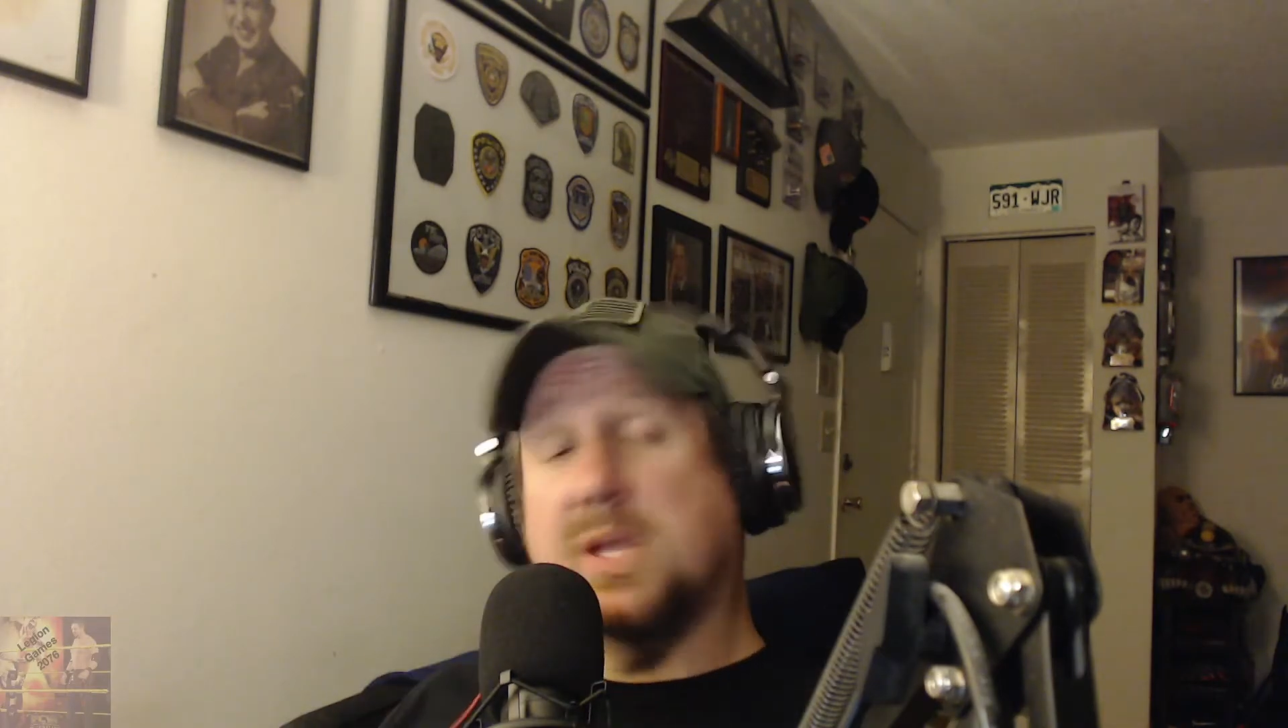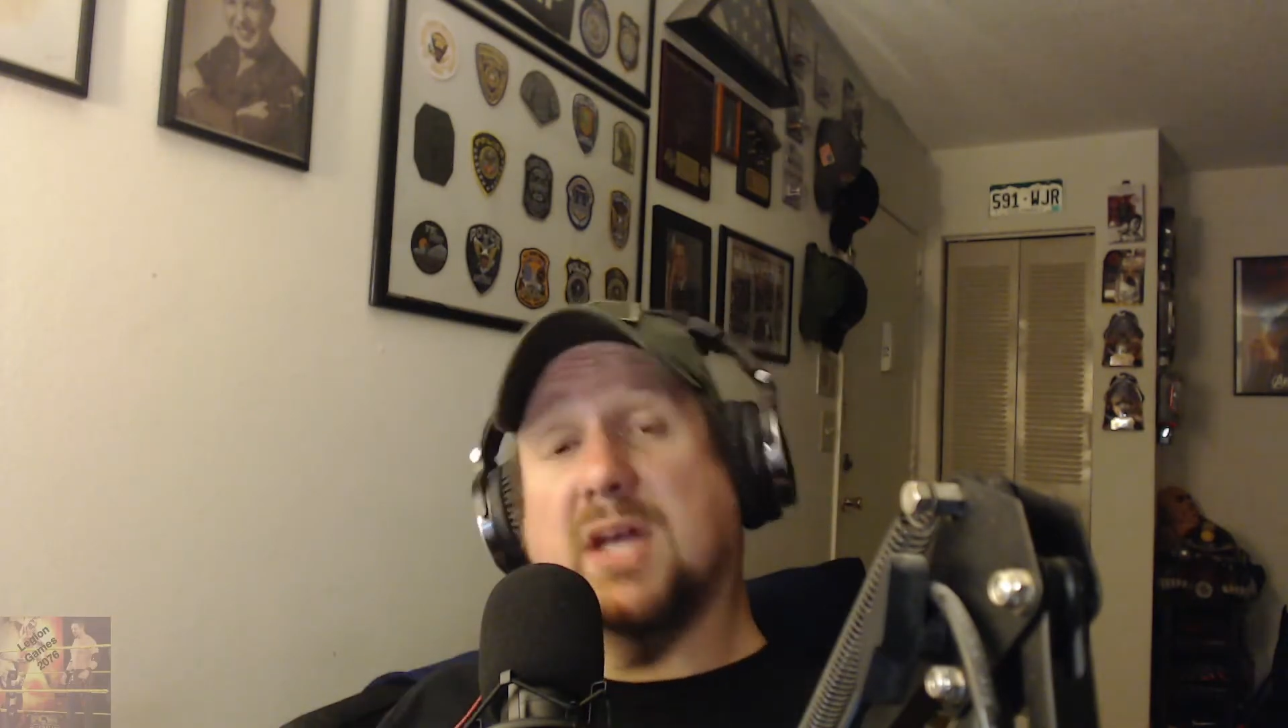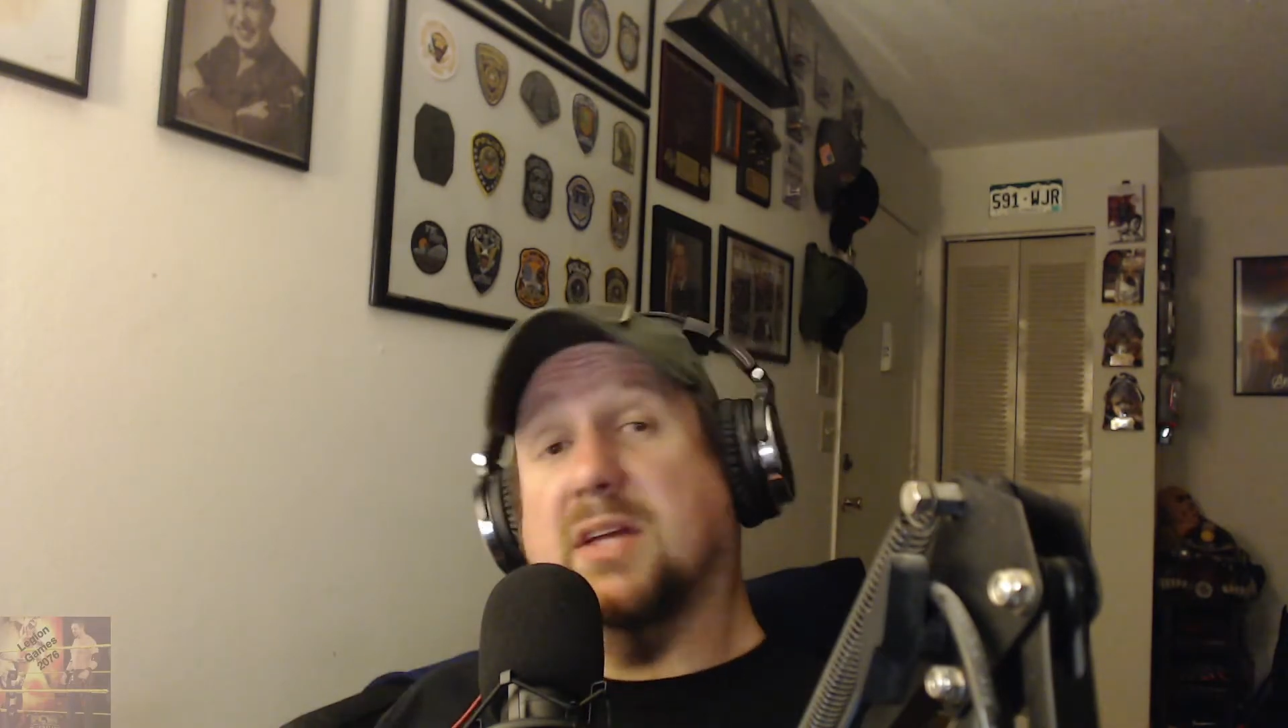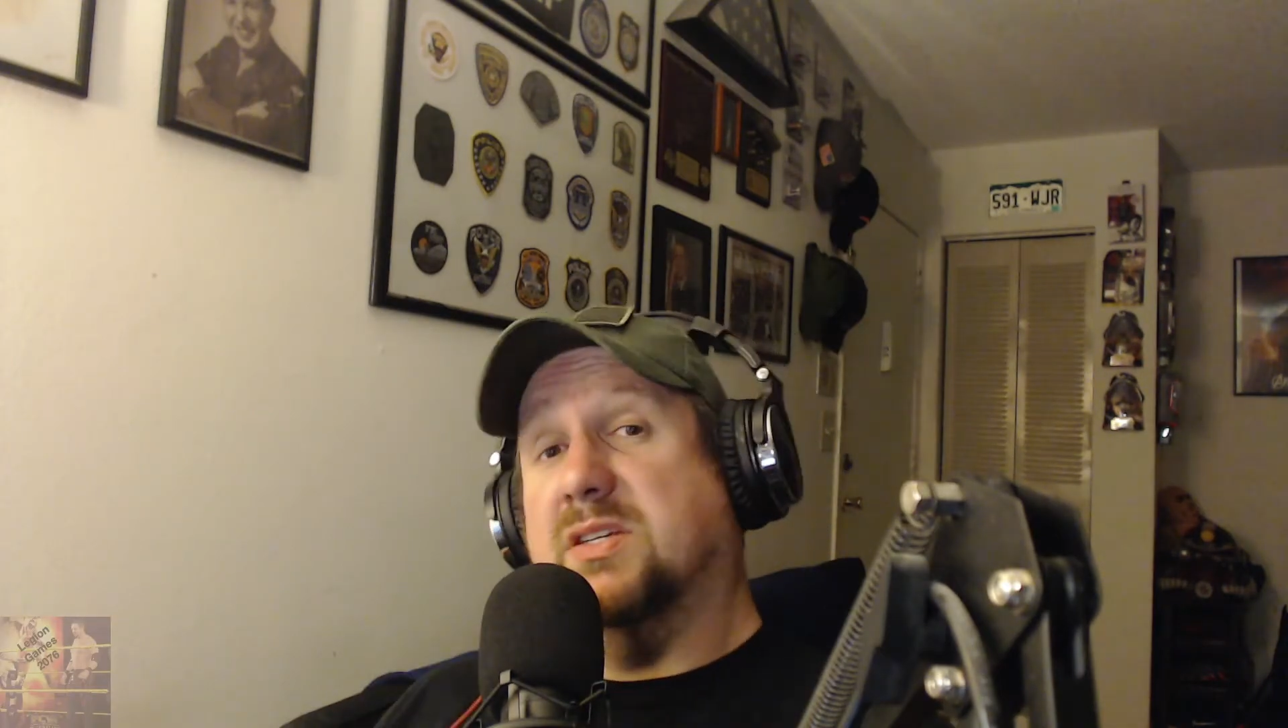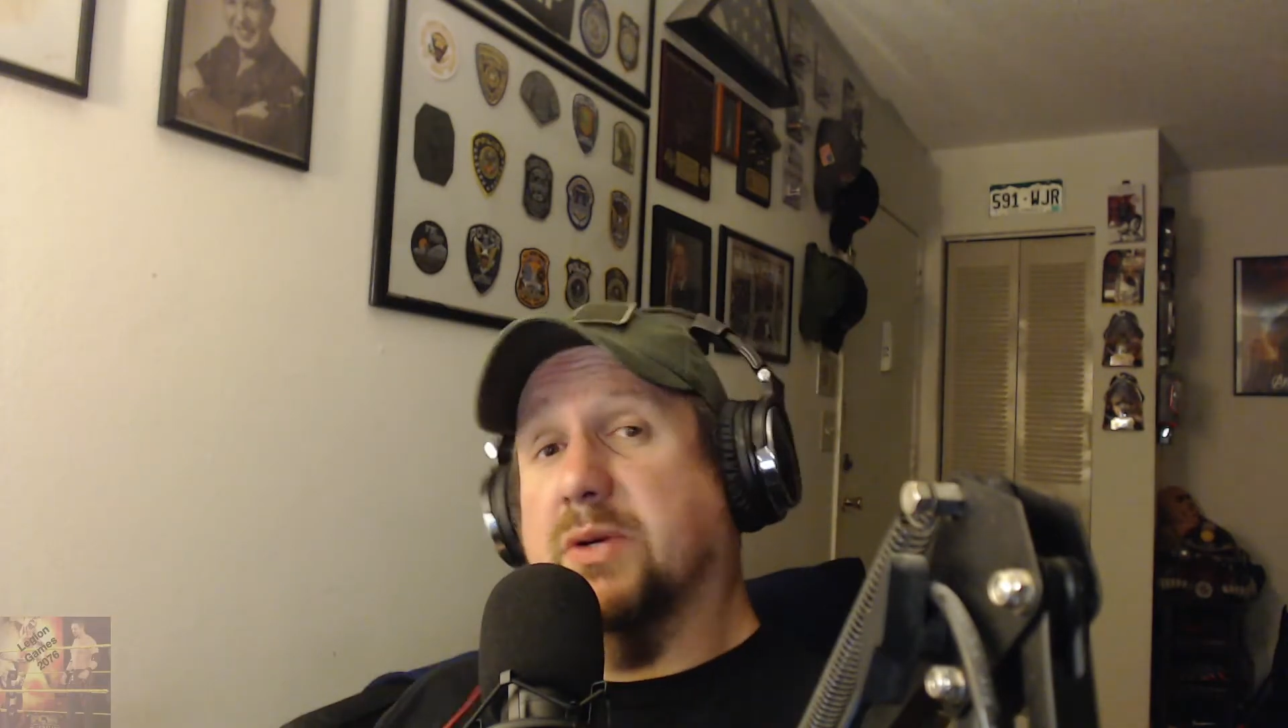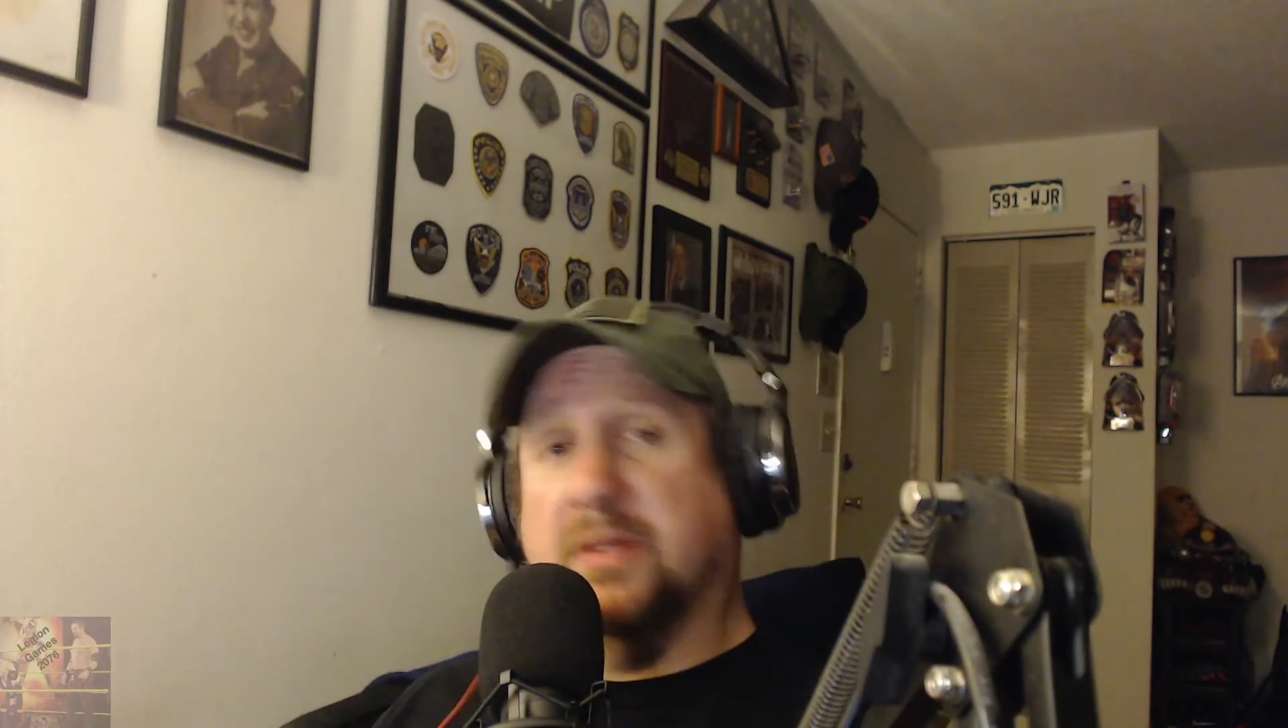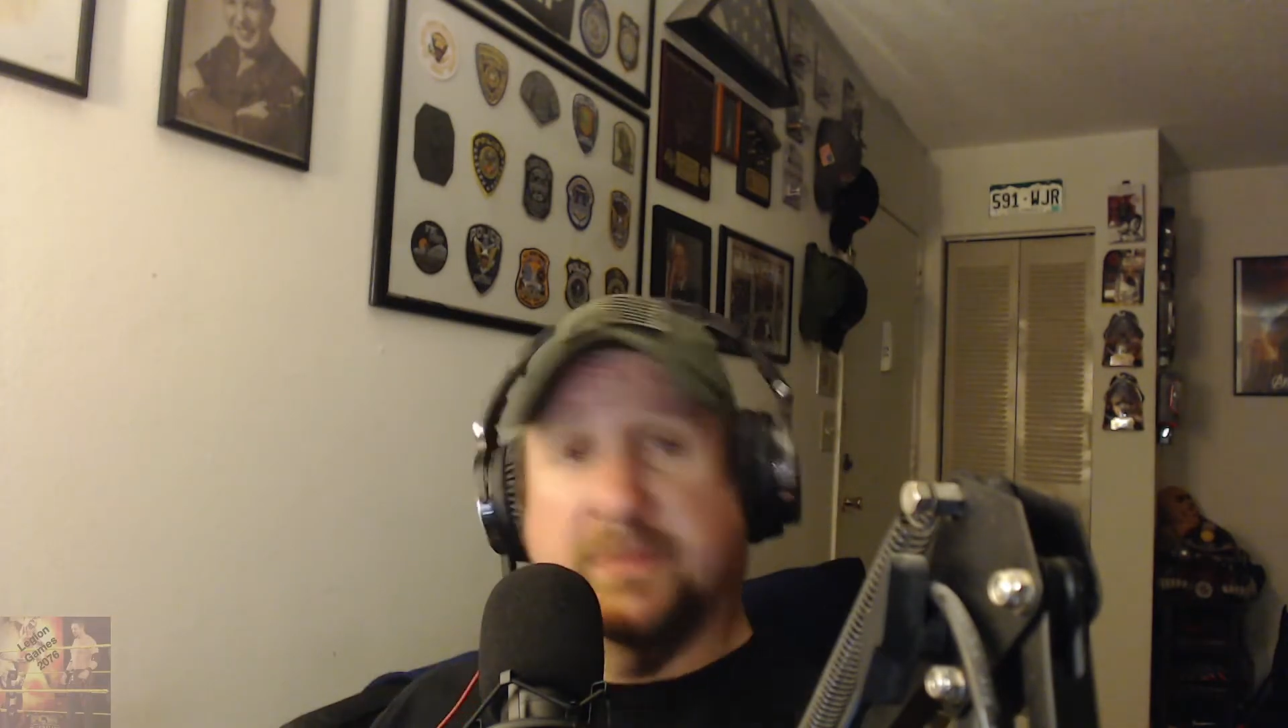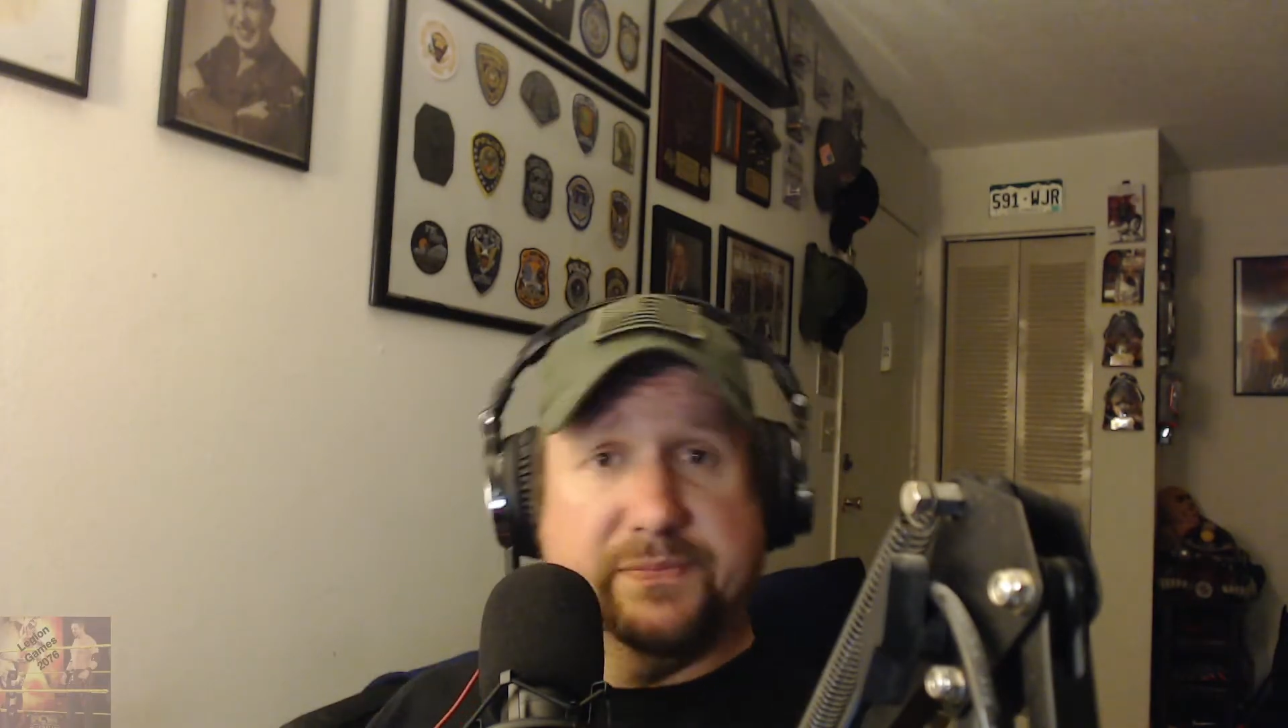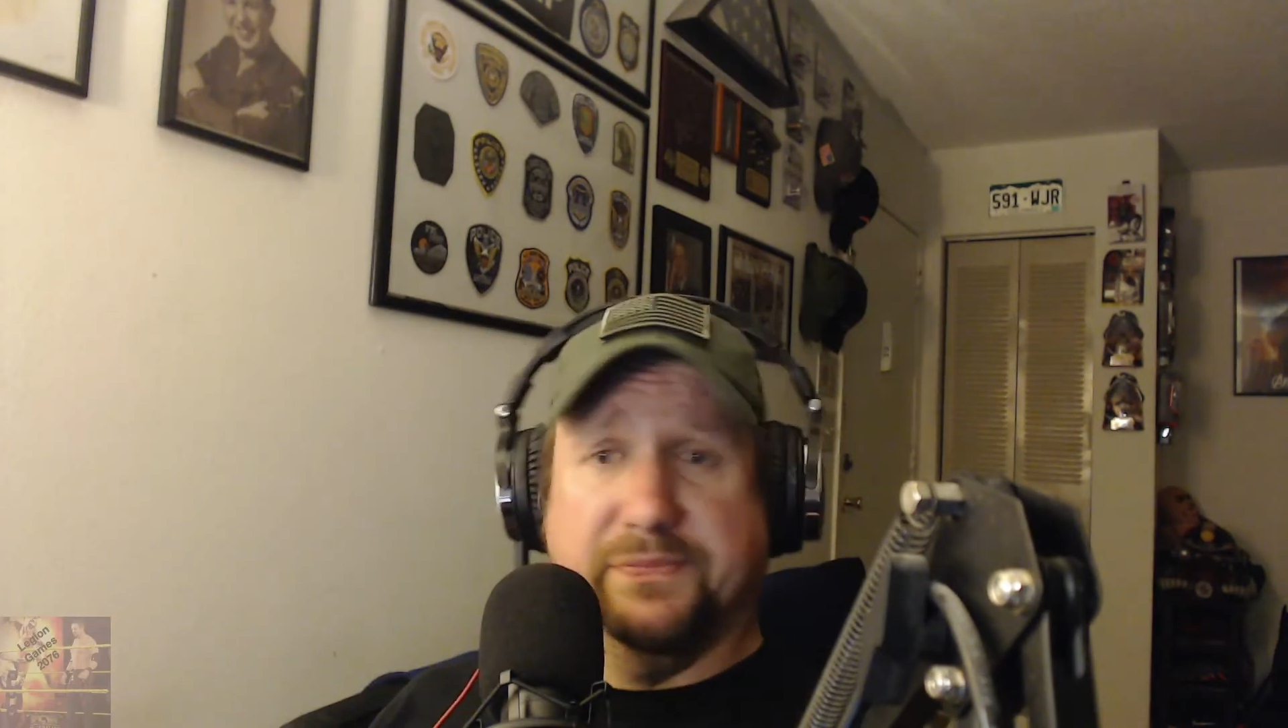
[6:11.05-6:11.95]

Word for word: not going to do it.